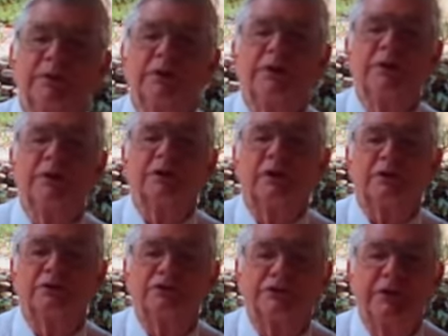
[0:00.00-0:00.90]
in the beginning,
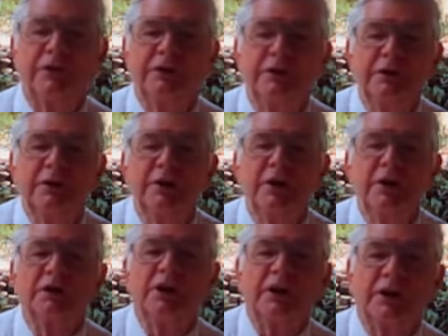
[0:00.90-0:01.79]
God said,
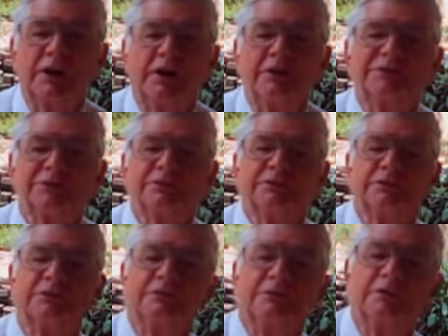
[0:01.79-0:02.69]
let us
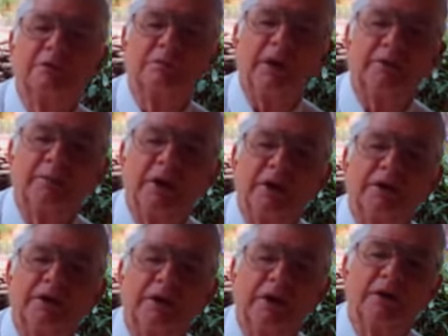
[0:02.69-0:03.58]
make
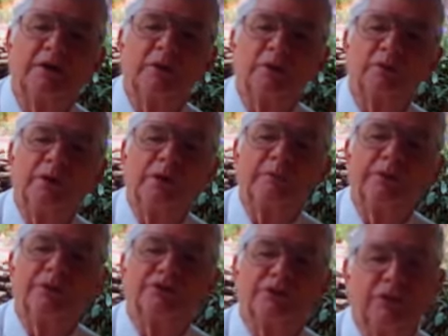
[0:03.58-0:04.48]
man in our own
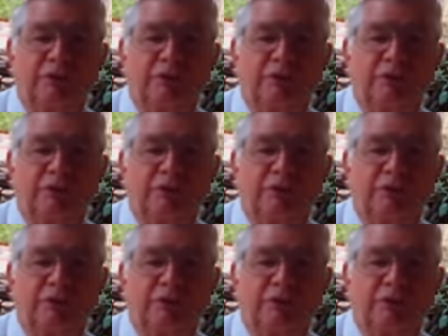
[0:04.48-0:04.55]
image.